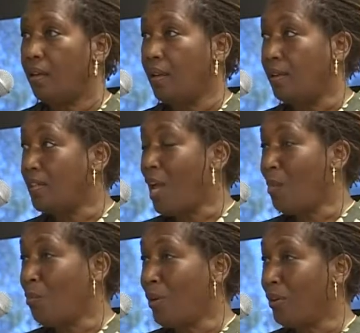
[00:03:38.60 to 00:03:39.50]
at a
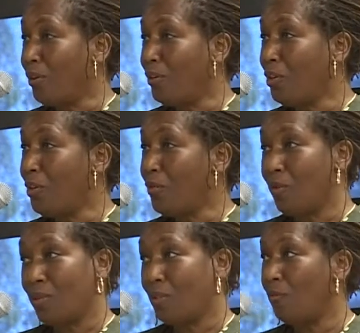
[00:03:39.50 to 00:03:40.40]
time where, you know, there
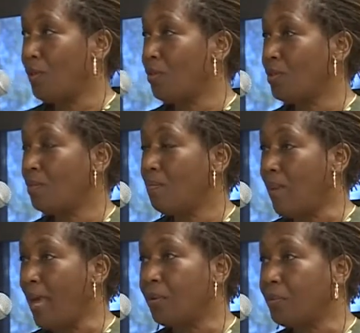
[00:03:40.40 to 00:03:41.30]
were some fierce
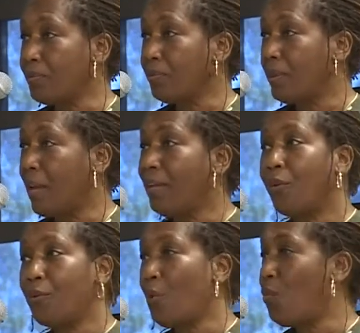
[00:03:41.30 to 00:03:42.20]
battles. I
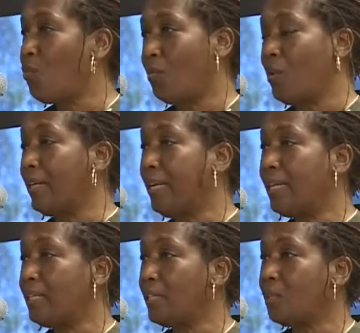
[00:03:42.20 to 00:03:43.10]
don't know,
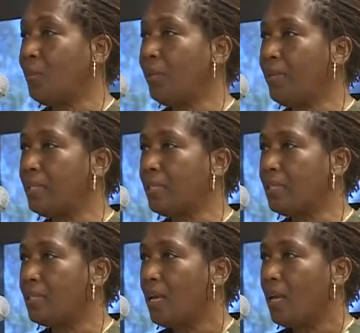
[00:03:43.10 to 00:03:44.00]
again, his
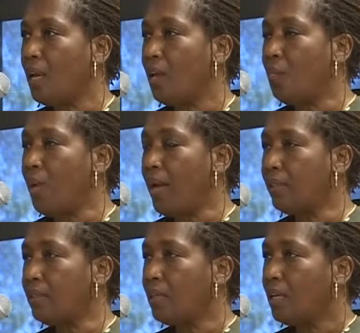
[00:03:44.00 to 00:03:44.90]
experiences,
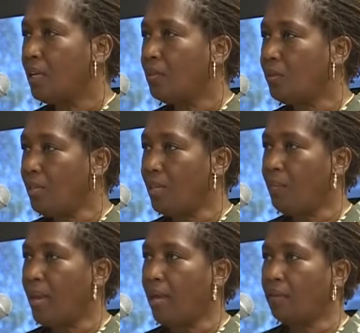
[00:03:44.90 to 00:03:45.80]
but you think
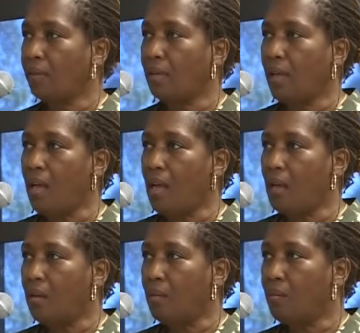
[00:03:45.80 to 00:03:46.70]
about
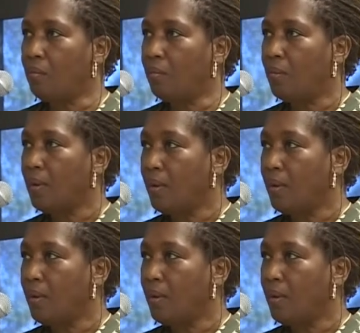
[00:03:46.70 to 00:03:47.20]
um,